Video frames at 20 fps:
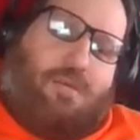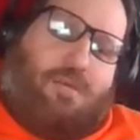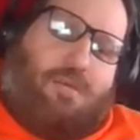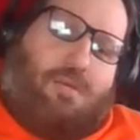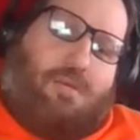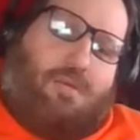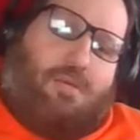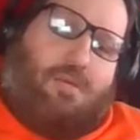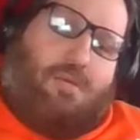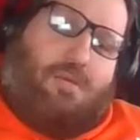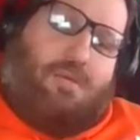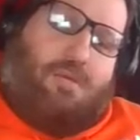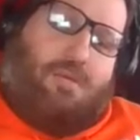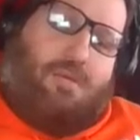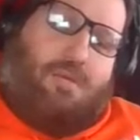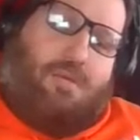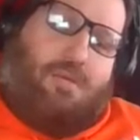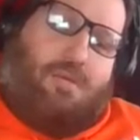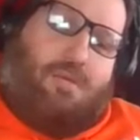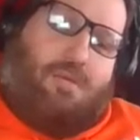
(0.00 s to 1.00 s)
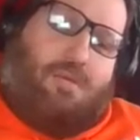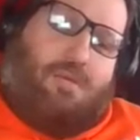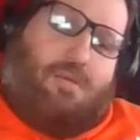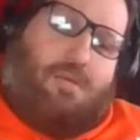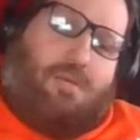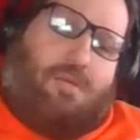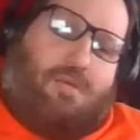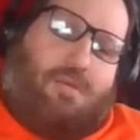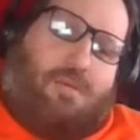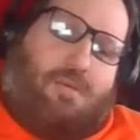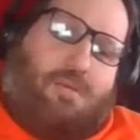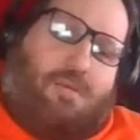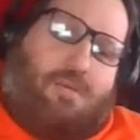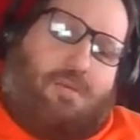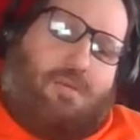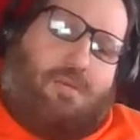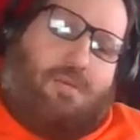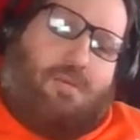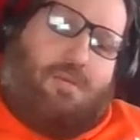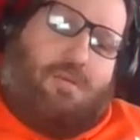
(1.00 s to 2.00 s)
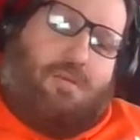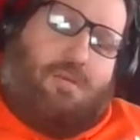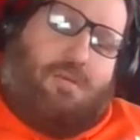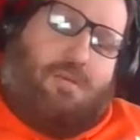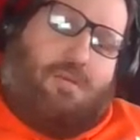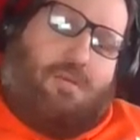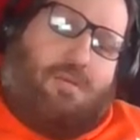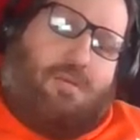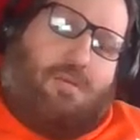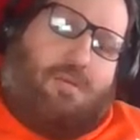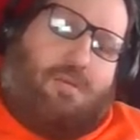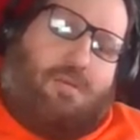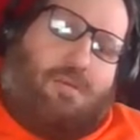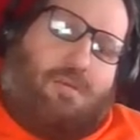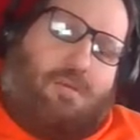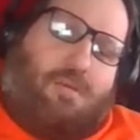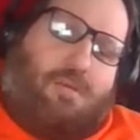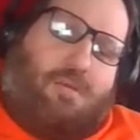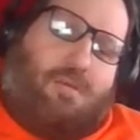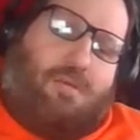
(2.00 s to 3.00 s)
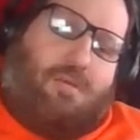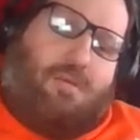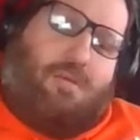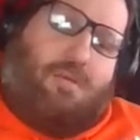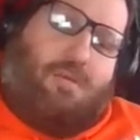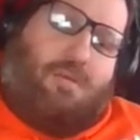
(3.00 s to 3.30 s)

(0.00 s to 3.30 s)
(not speaking)